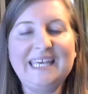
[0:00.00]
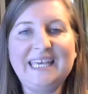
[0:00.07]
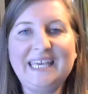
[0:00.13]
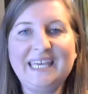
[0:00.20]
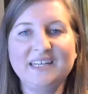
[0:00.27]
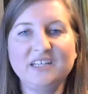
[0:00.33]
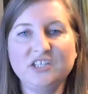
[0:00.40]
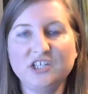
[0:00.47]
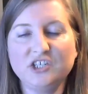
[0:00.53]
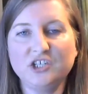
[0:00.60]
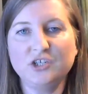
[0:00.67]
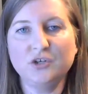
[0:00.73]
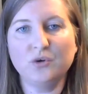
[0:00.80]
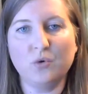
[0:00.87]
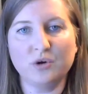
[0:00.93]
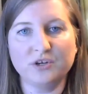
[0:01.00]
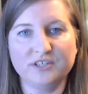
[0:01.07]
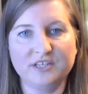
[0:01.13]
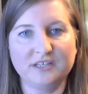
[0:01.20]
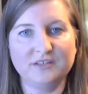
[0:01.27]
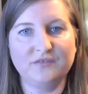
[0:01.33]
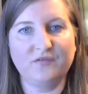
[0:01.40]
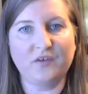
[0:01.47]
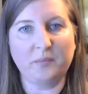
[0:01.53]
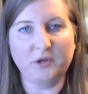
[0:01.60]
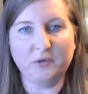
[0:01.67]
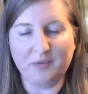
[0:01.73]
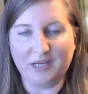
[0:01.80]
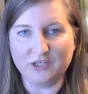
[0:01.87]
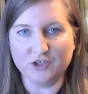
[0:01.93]
In addition to courses from
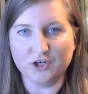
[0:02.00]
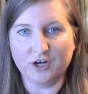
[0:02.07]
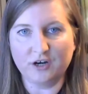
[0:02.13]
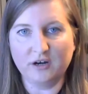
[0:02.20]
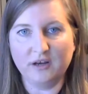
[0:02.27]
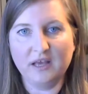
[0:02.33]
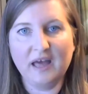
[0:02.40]
your major,